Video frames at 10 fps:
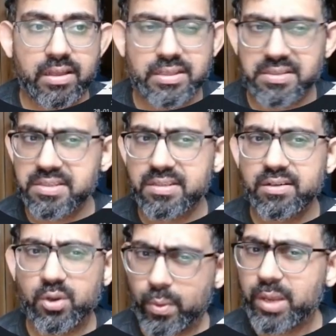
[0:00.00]
this is
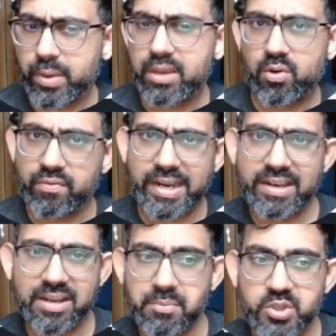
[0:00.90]
a quick way of
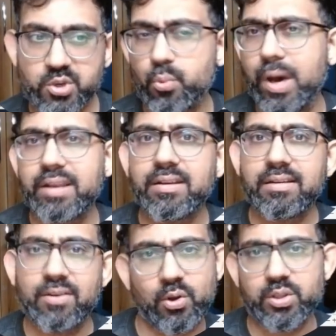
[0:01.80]
getting numbers from
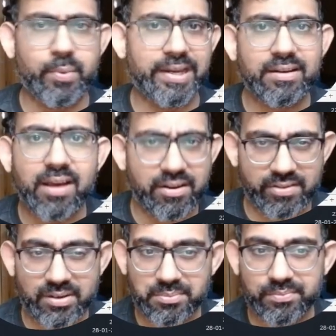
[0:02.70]
1 all the way till
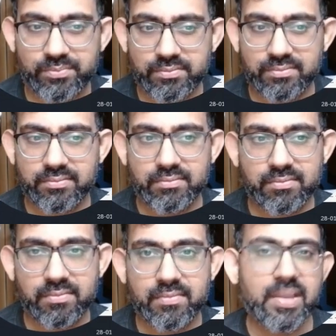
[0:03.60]
100.
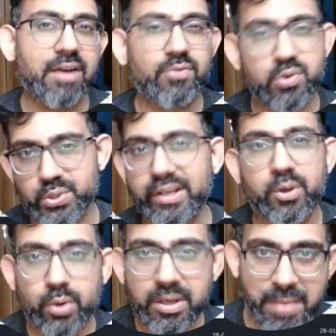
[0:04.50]
Of course, you can
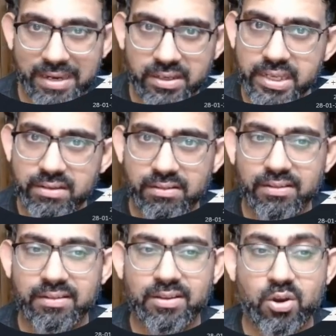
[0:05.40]
do it manually,
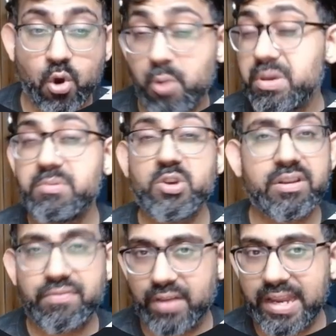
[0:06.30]
or maybe you
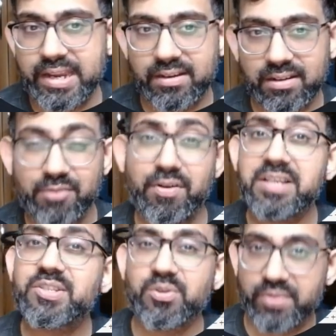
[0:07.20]
can find a
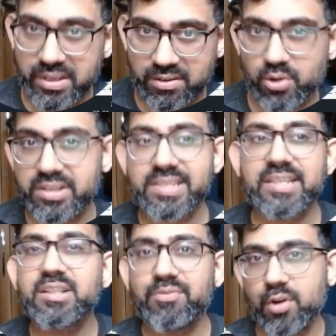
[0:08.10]
faster way or a
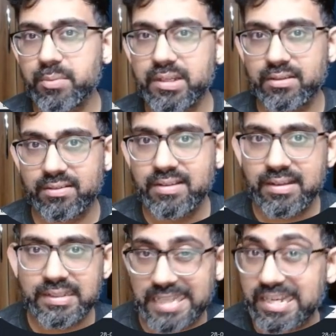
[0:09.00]
single formula
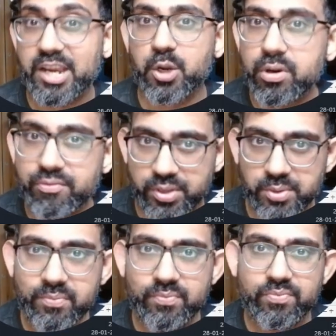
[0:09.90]
that can do it for you.